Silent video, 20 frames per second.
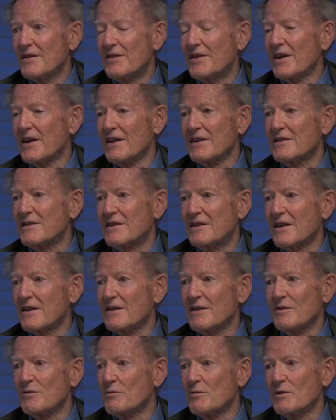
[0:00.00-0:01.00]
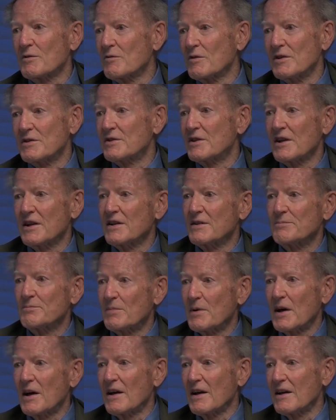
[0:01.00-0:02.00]
that were redeemed
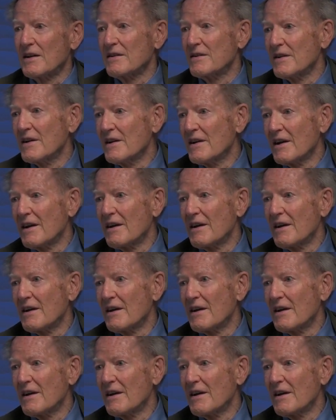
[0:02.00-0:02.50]
by